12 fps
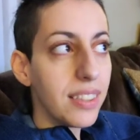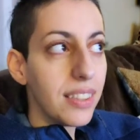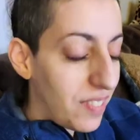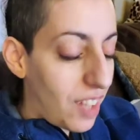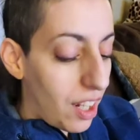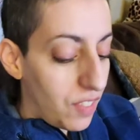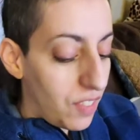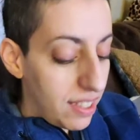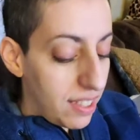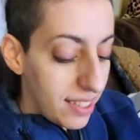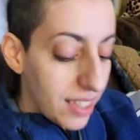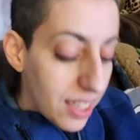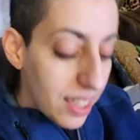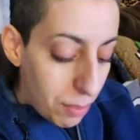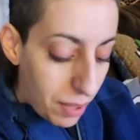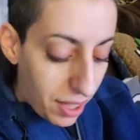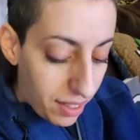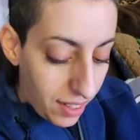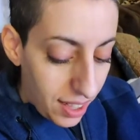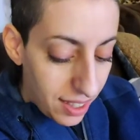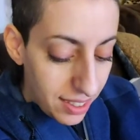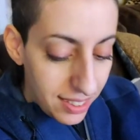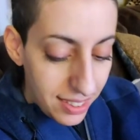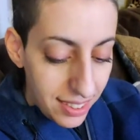Donovan is singing in the
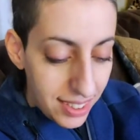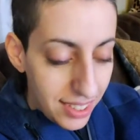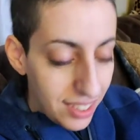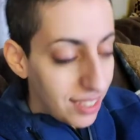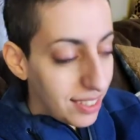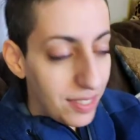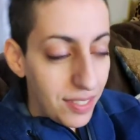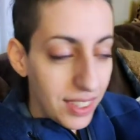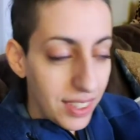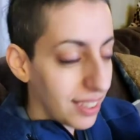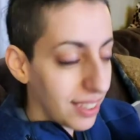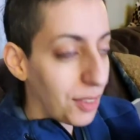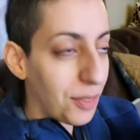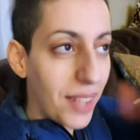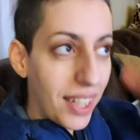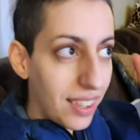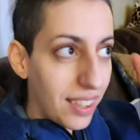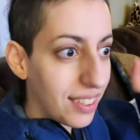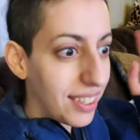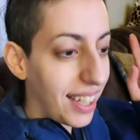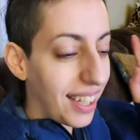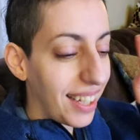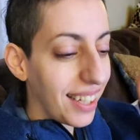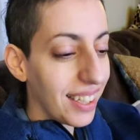background. It just feels like a regular
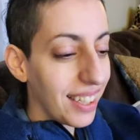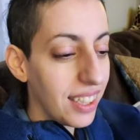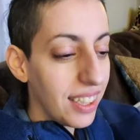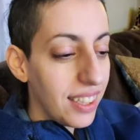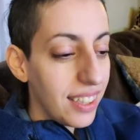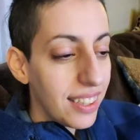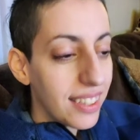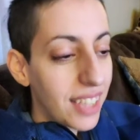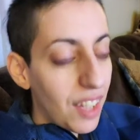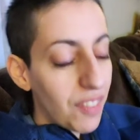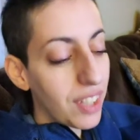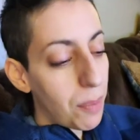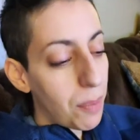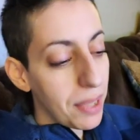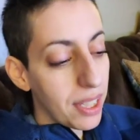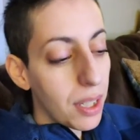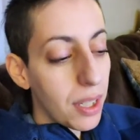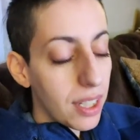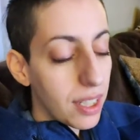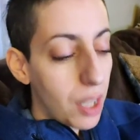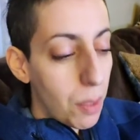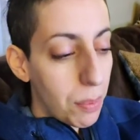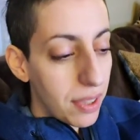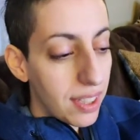day. Kevin got me a
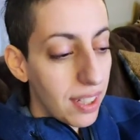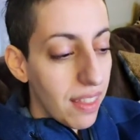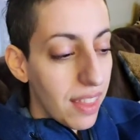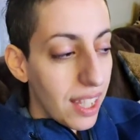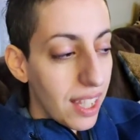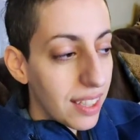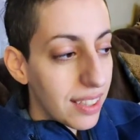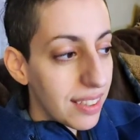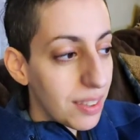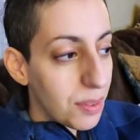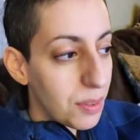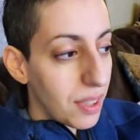couple of little things.